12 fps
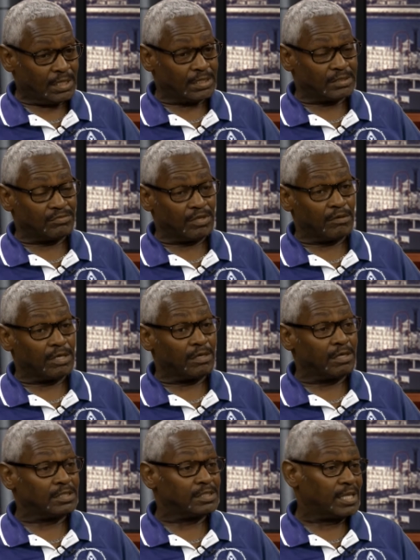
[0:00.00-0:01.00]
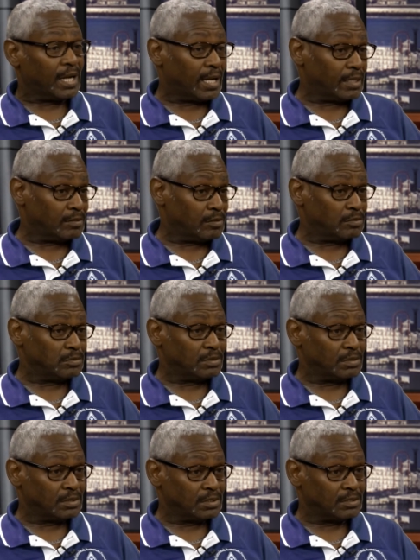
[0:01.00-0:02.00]
It's very hard to
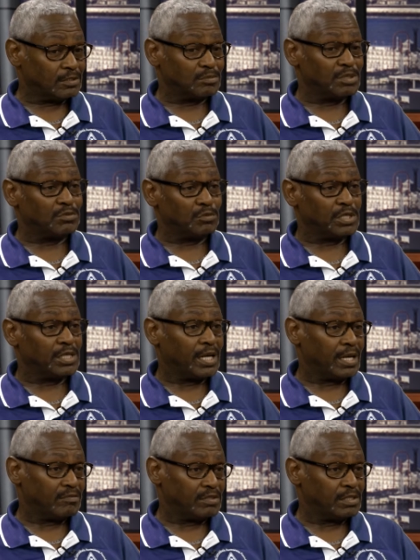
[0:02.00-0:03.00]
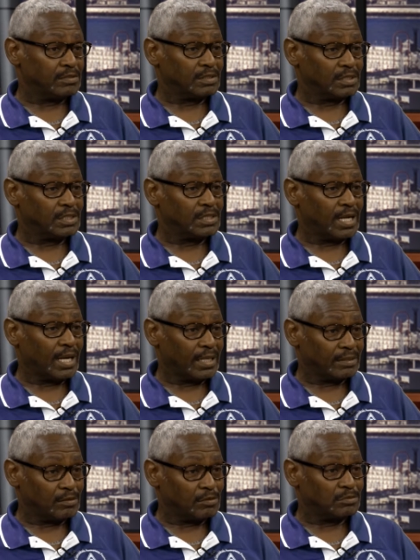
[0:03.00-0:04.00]
diagnose. It took me 3.5 years to get
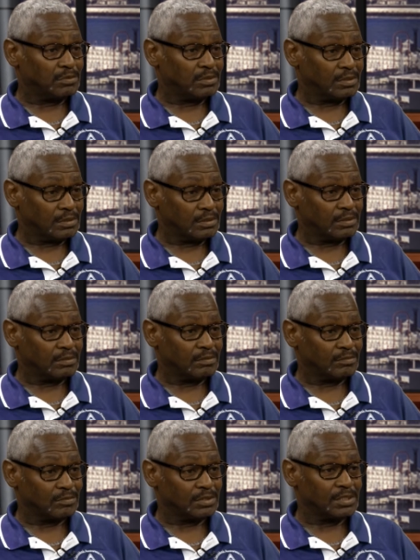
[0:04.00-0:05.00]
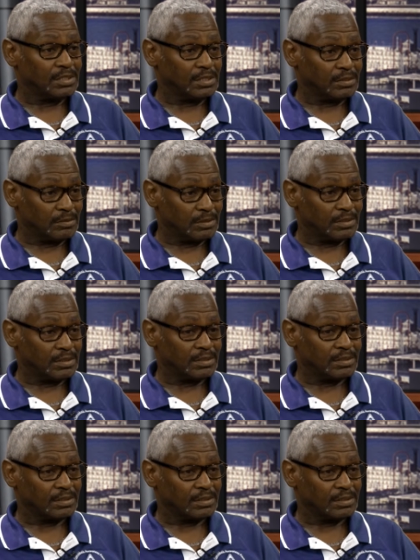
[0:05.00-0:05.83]
diagnosed with the illness.